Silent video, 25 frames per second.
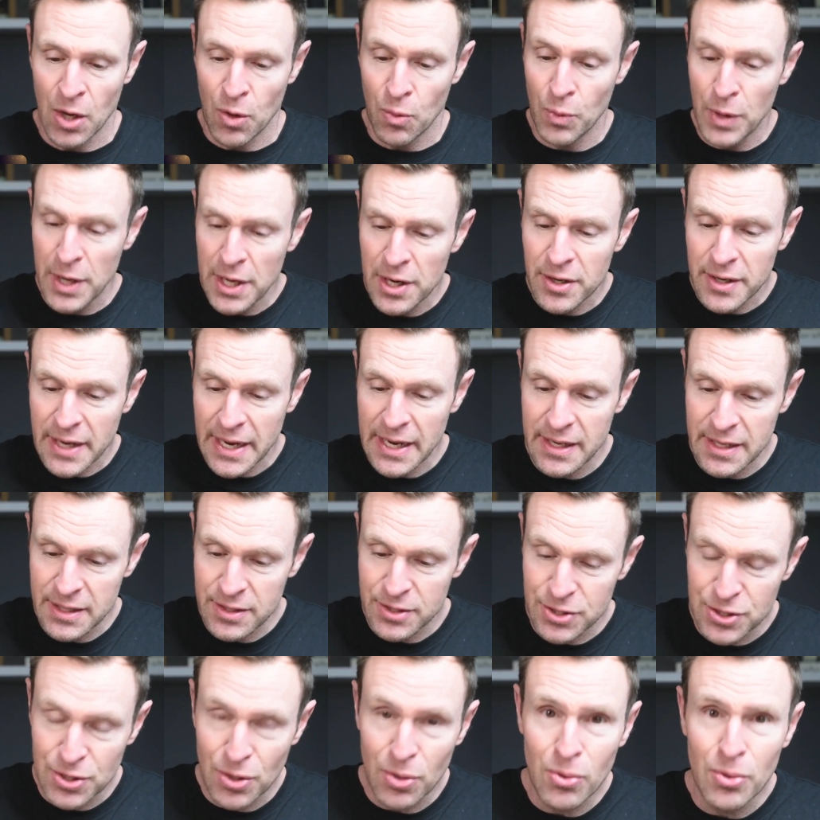We are
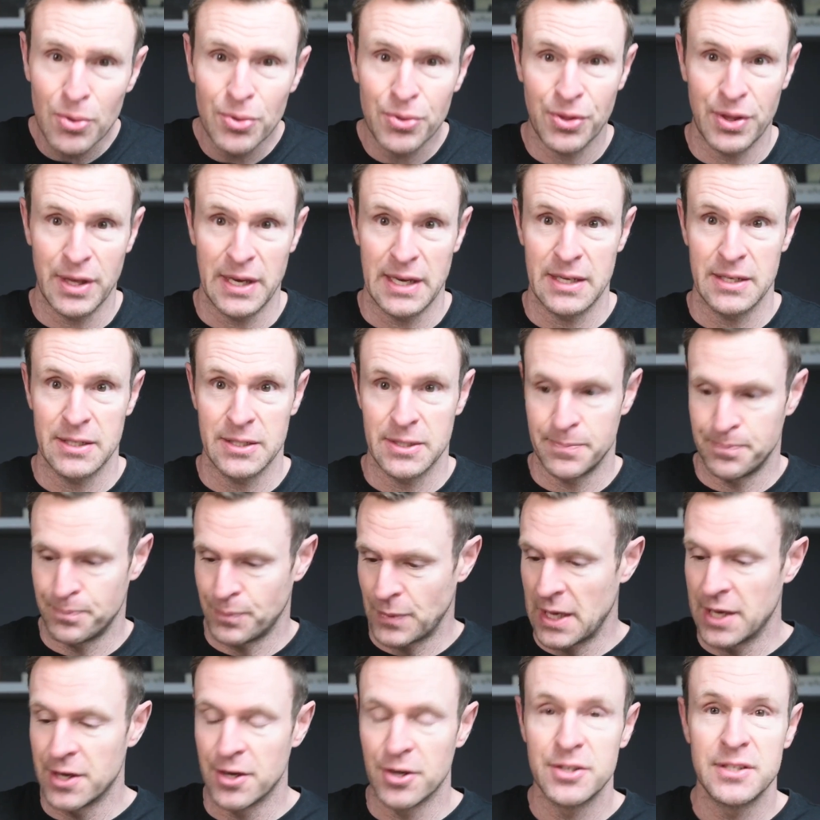getting sold things
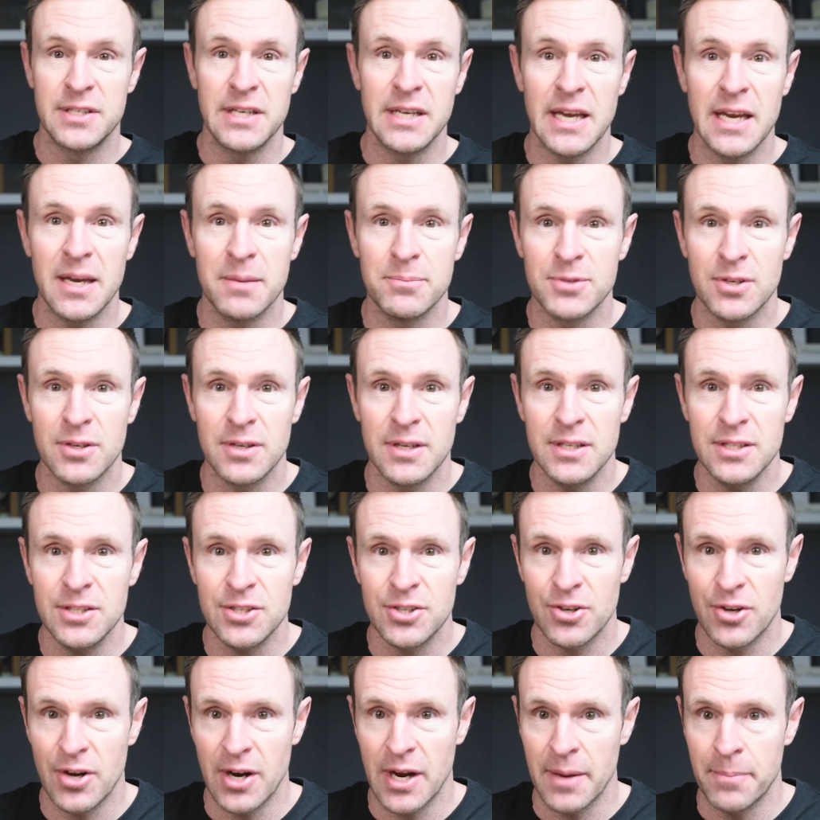in our DMs on
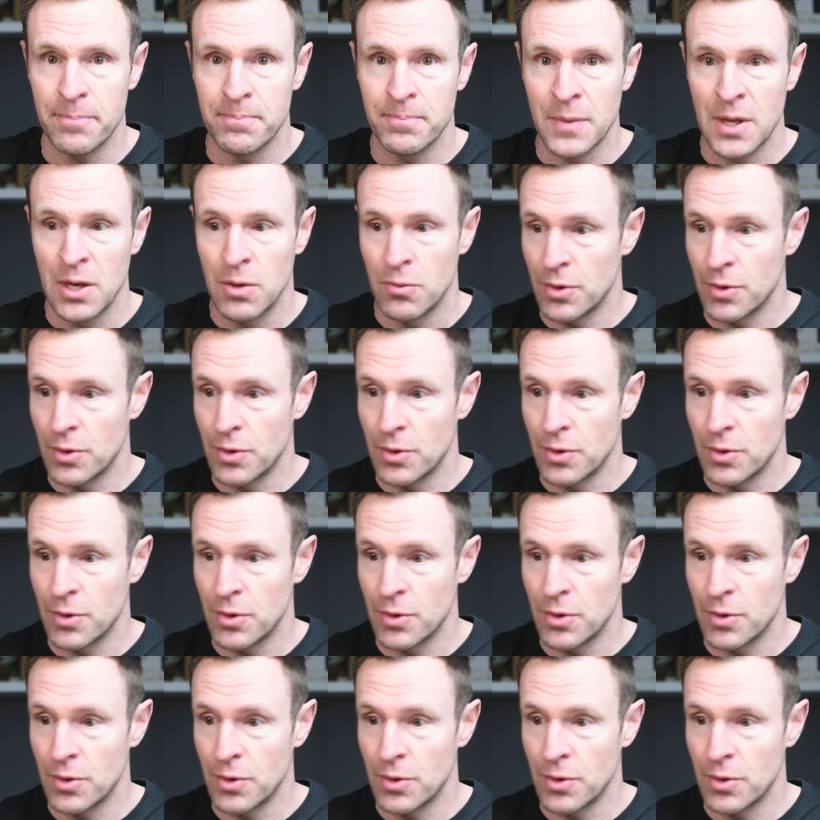Instagram.